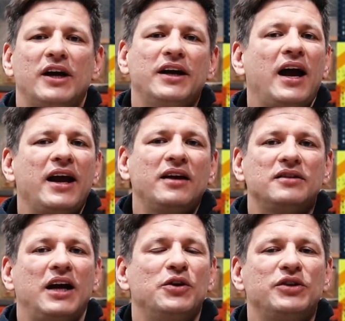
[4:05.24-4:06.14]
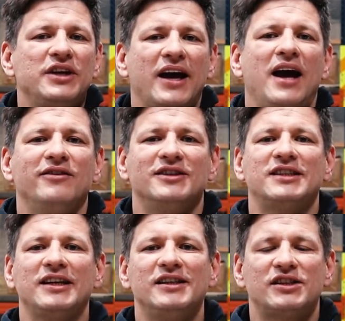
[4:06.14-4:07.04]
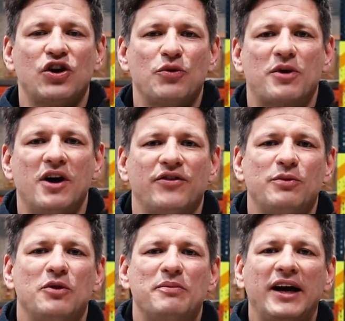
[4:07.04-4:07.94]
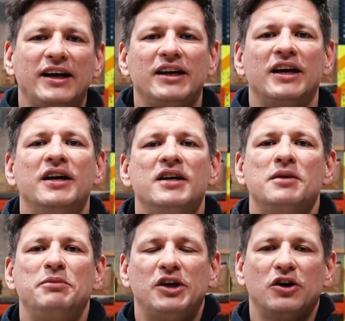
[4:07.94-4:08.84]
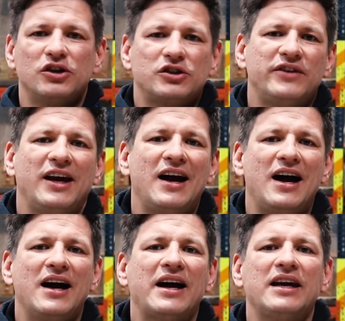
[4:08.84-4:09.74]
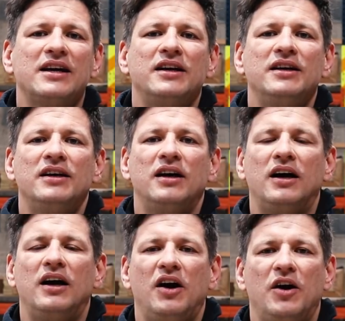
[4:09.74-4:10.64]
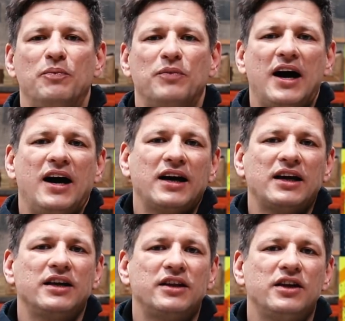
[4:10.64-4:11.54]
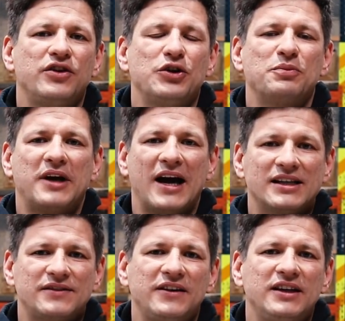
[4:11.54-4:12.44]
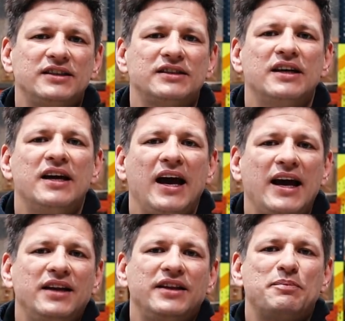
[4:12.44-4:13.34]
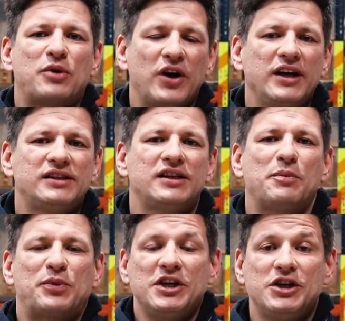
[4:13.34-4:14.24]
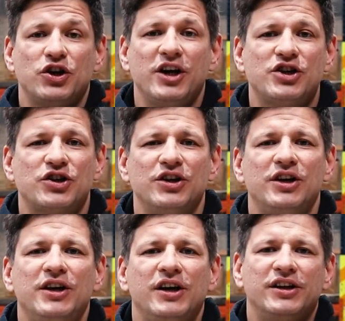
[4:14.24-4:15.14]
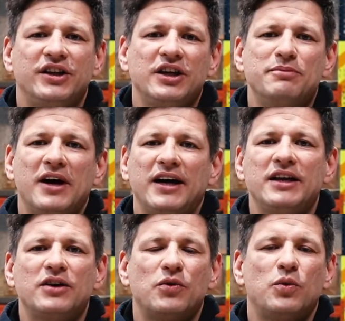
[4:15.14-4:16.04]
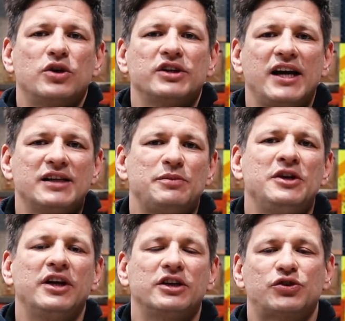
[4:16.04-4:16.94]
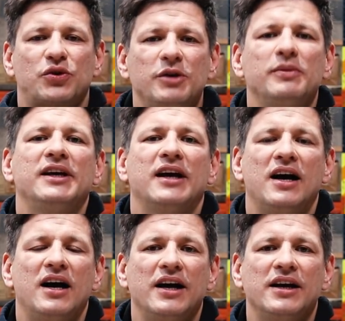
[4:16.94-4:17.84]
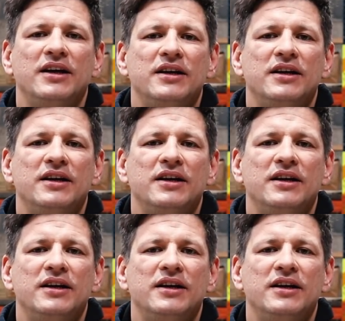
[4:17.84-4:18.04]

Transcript: I don't think I haven't seen so profitable mining because of the high Ethereum gas fees and the price appreciation. The mining rewards has been extremely high